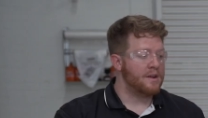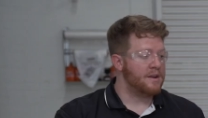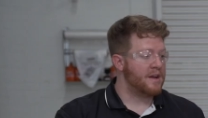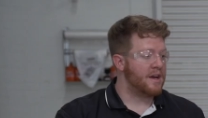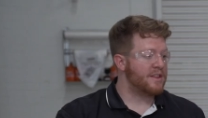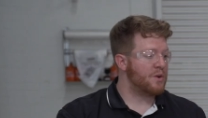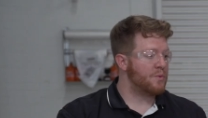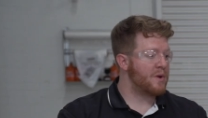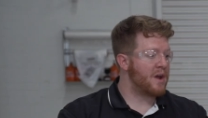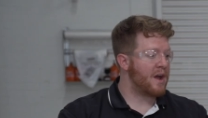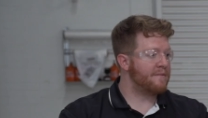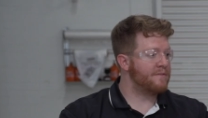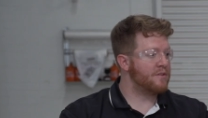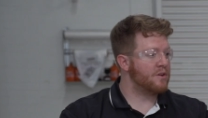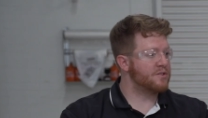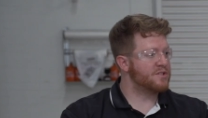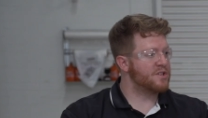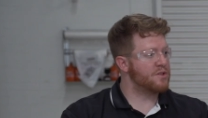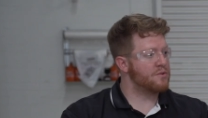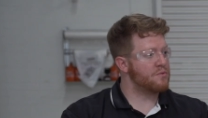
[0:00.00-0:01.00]
Now that we have
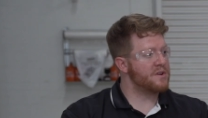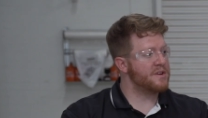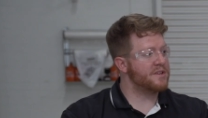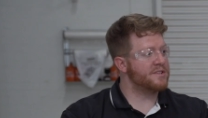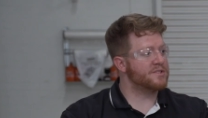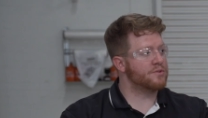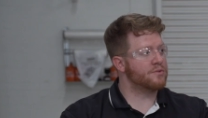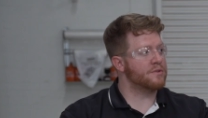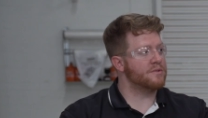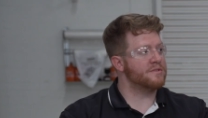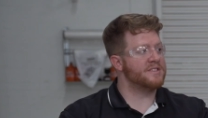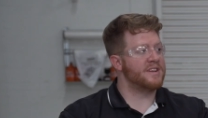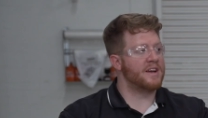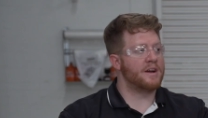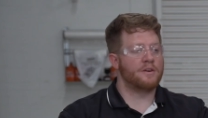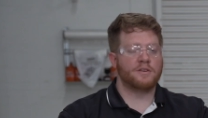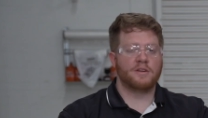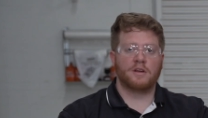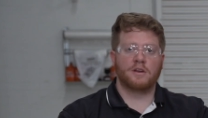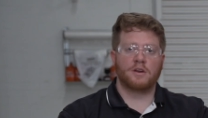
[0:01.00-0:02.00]
those three screws
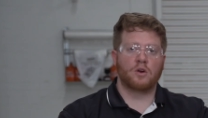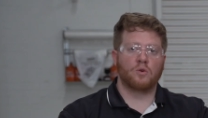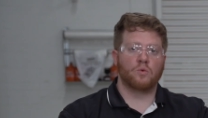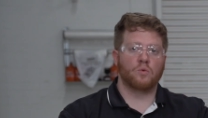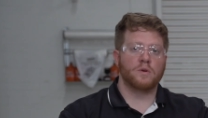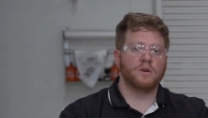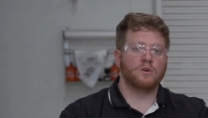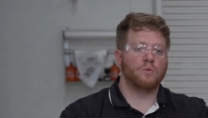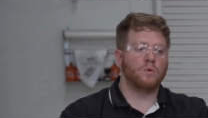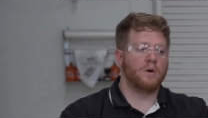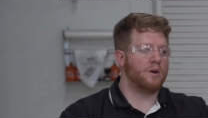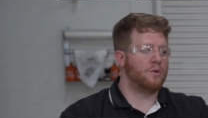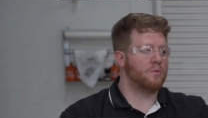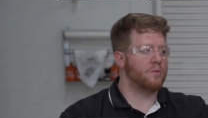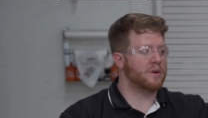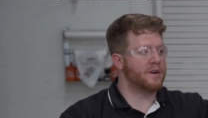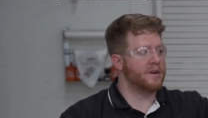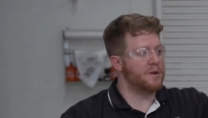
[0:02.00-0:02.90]
out on our wheel well, we're